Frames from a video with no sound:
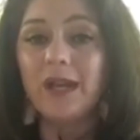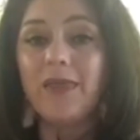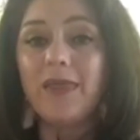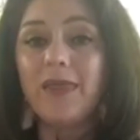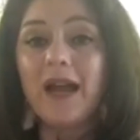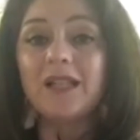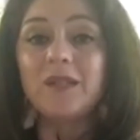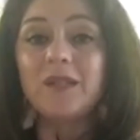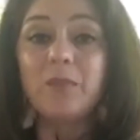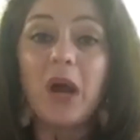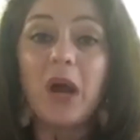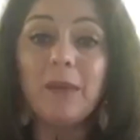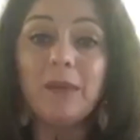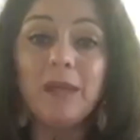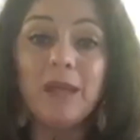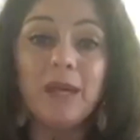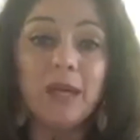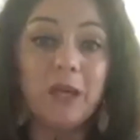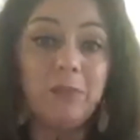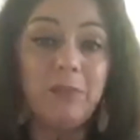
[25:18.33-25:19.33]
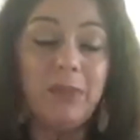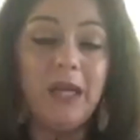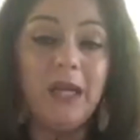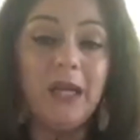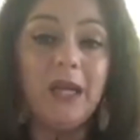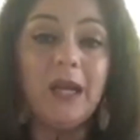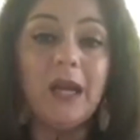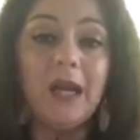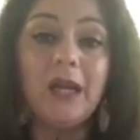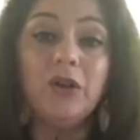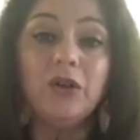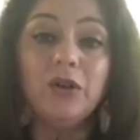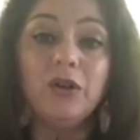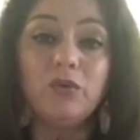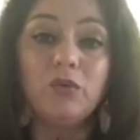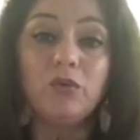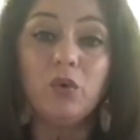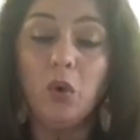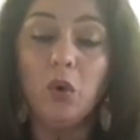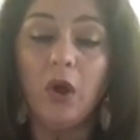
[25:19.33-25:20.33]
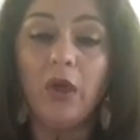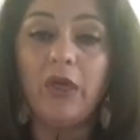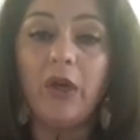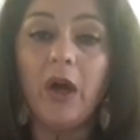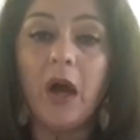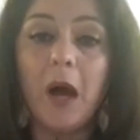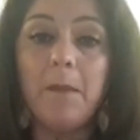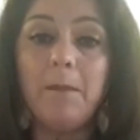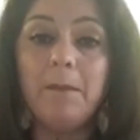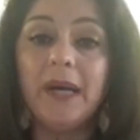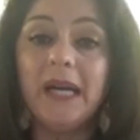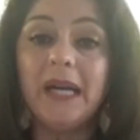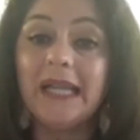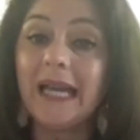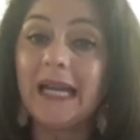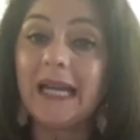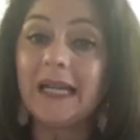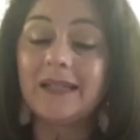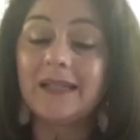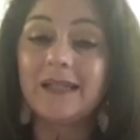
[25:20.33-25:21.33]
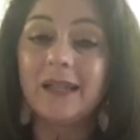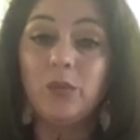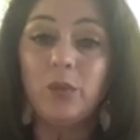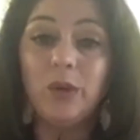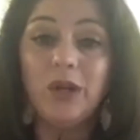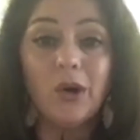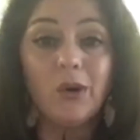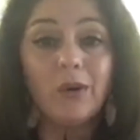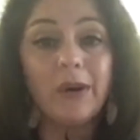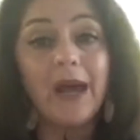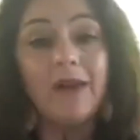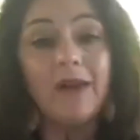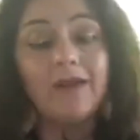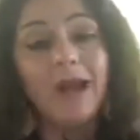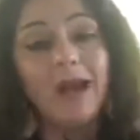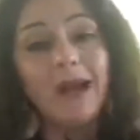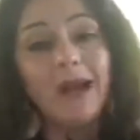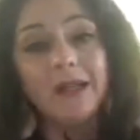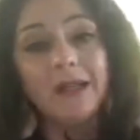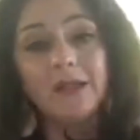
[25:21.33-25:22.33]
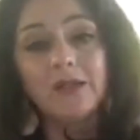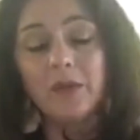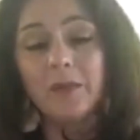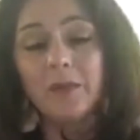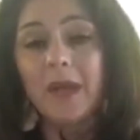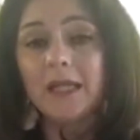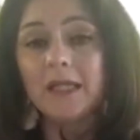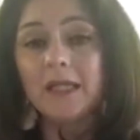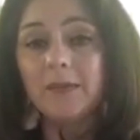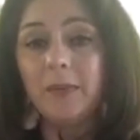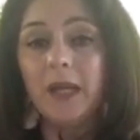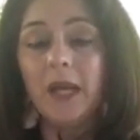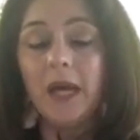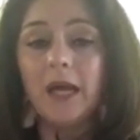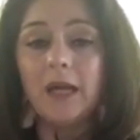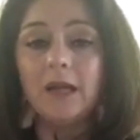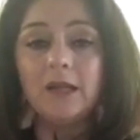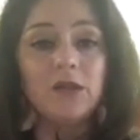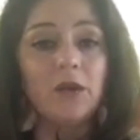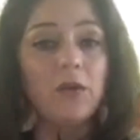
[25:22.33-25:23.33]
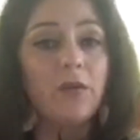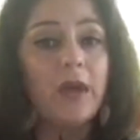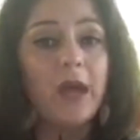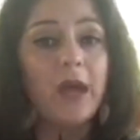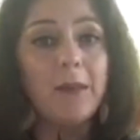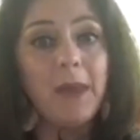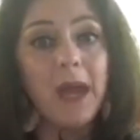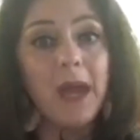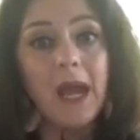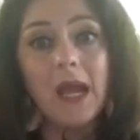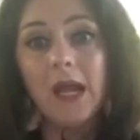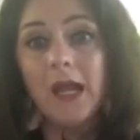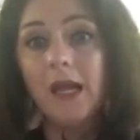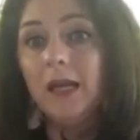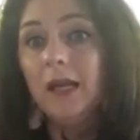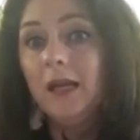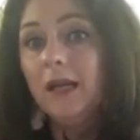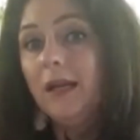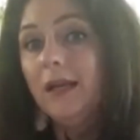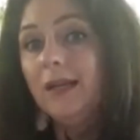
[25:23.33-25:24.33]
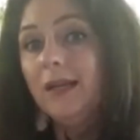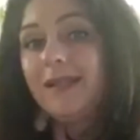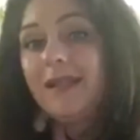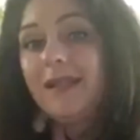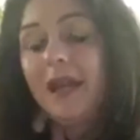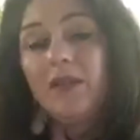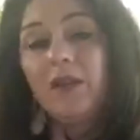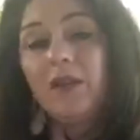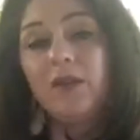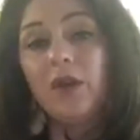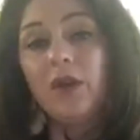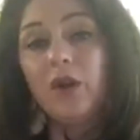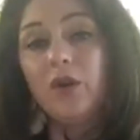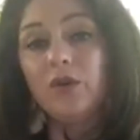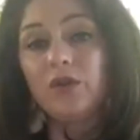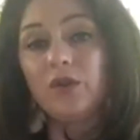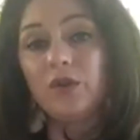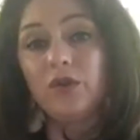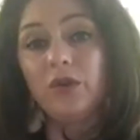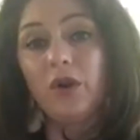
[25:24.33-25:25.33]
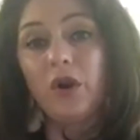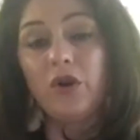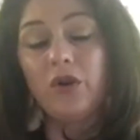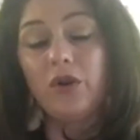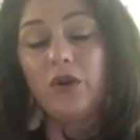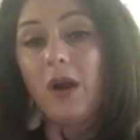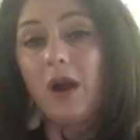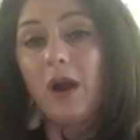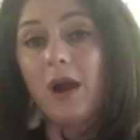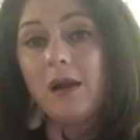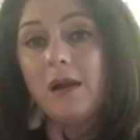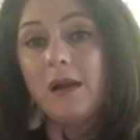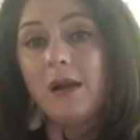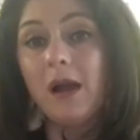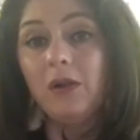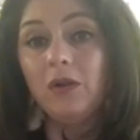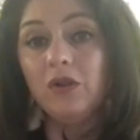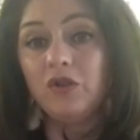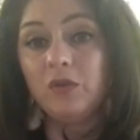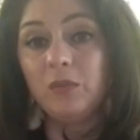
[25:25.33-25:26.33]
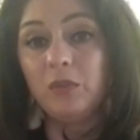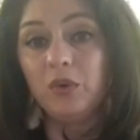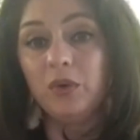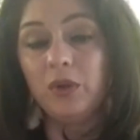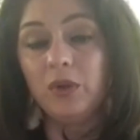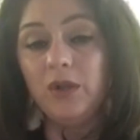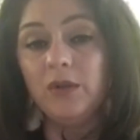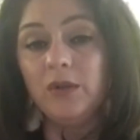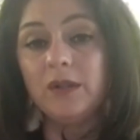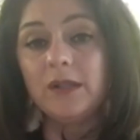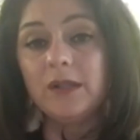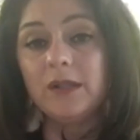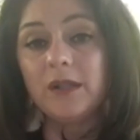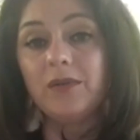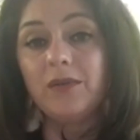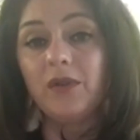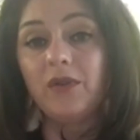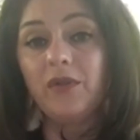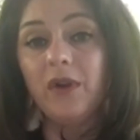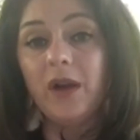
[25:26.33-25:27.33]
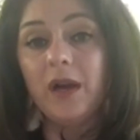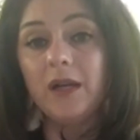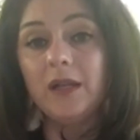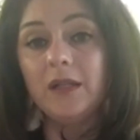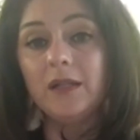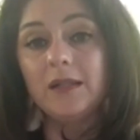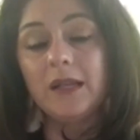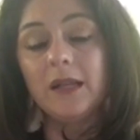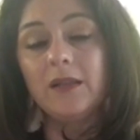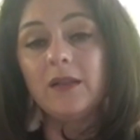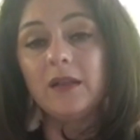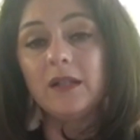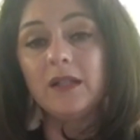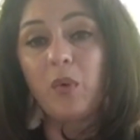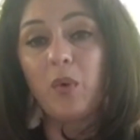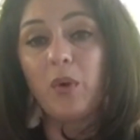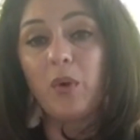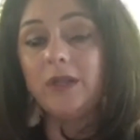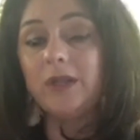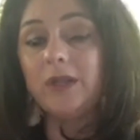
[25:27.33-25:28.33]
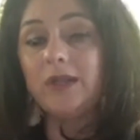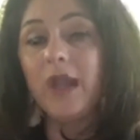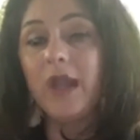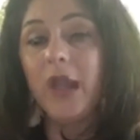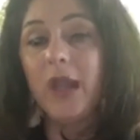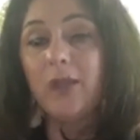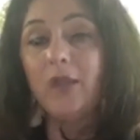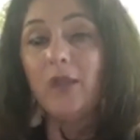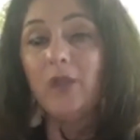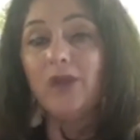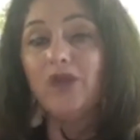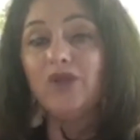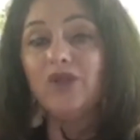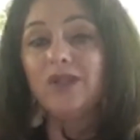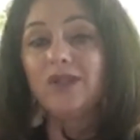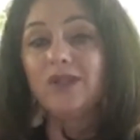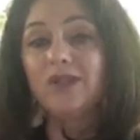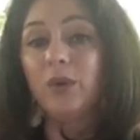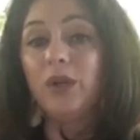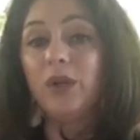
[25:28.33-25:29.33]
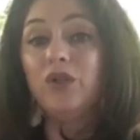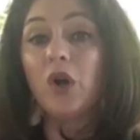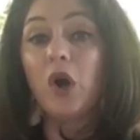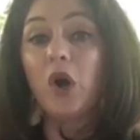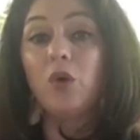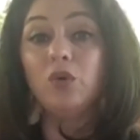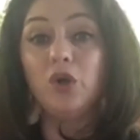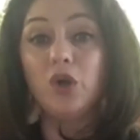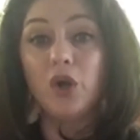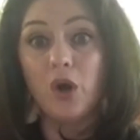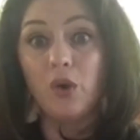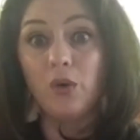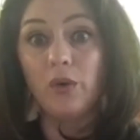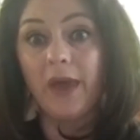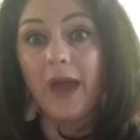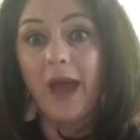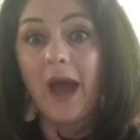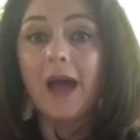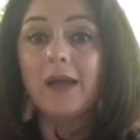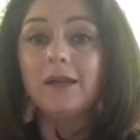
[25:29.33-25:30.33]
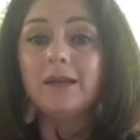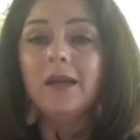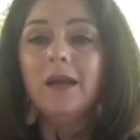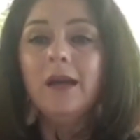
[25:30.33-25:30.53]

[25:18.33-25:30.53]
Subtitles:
And that's probably going to be a good rule of thumb. But like I said, we don't have guidance from SBA, so they may say that those are not eligible uses of the funds at this point in time, but we don't know that.